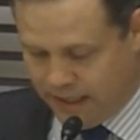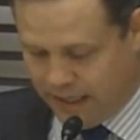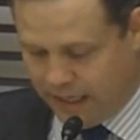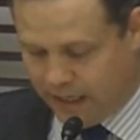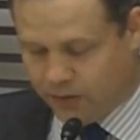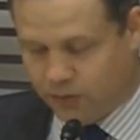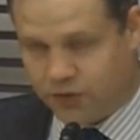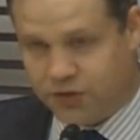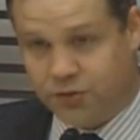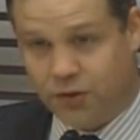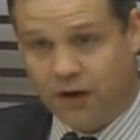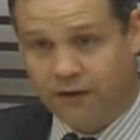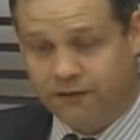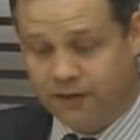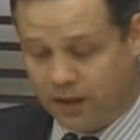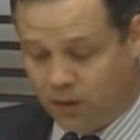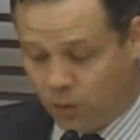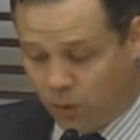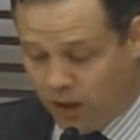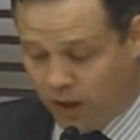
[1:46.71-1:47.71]
and was
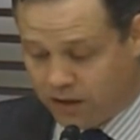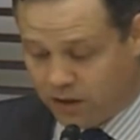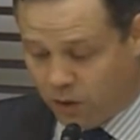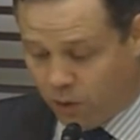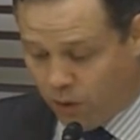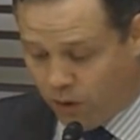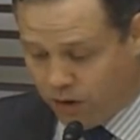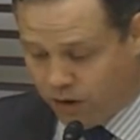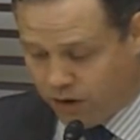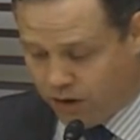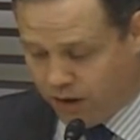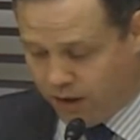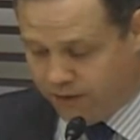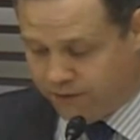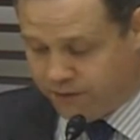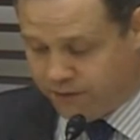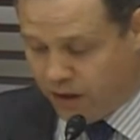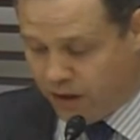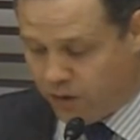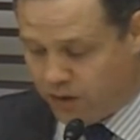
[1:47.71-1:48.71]
roughly 1/4
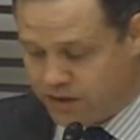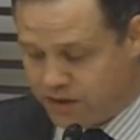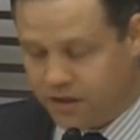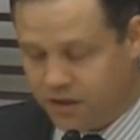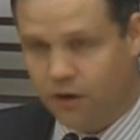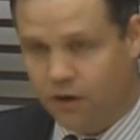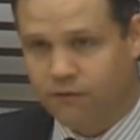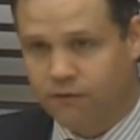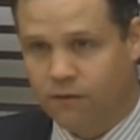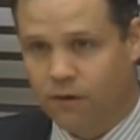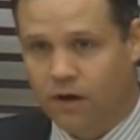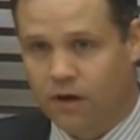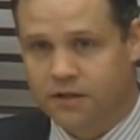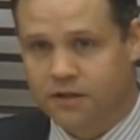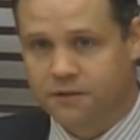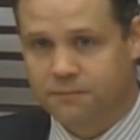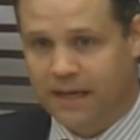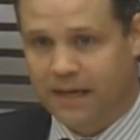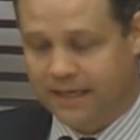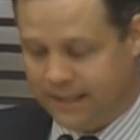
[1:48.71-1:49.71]
of NOAA's overall
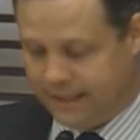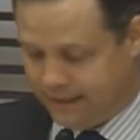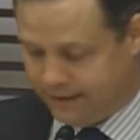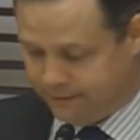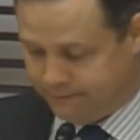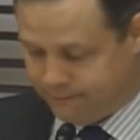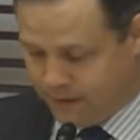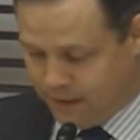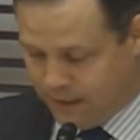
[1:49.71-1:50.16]
spending.